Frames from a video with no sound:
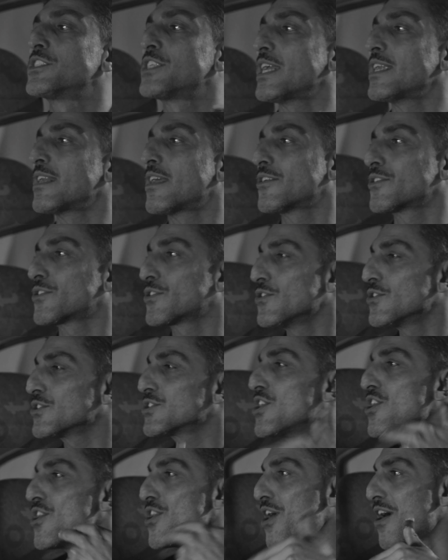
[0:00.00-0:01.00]
Chain out.
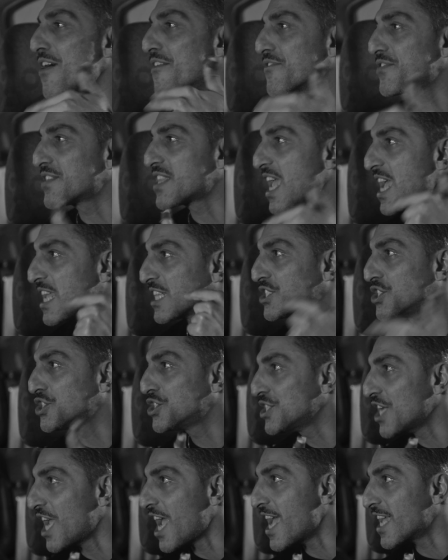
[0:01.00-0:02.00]
Girls love that
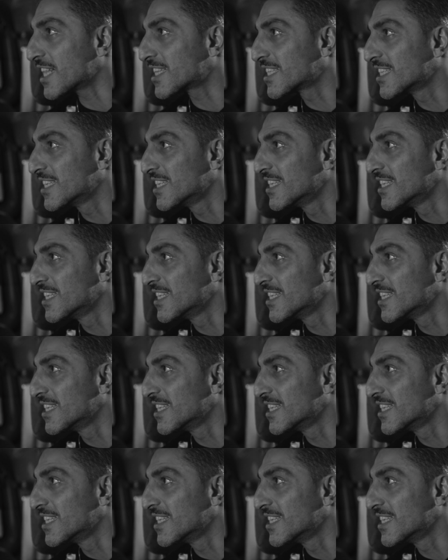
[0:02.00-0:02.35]
shit.